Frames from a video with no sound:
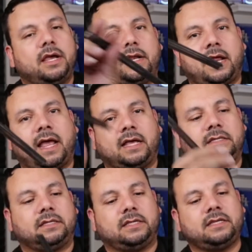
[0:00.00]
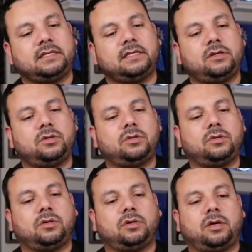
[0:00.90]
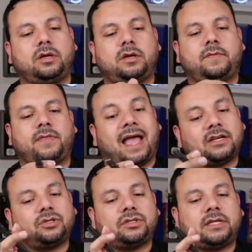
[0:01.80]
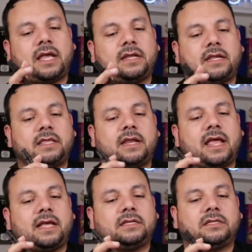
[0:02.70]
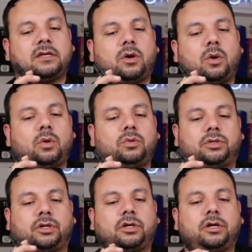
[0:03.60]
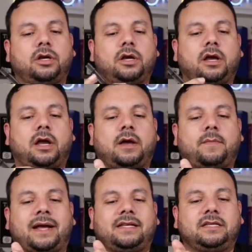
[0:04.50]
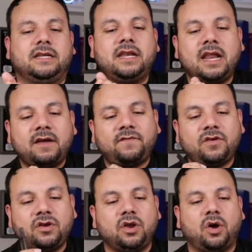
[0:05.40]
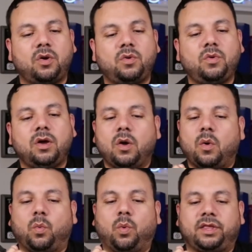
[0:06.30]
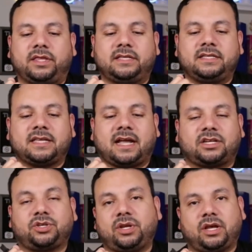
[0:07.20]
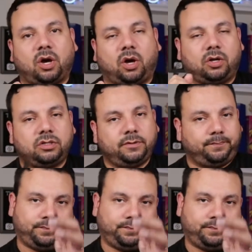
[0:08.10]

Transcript: It has this little the actual stand, and then it has the holder. I never know what this is actually called.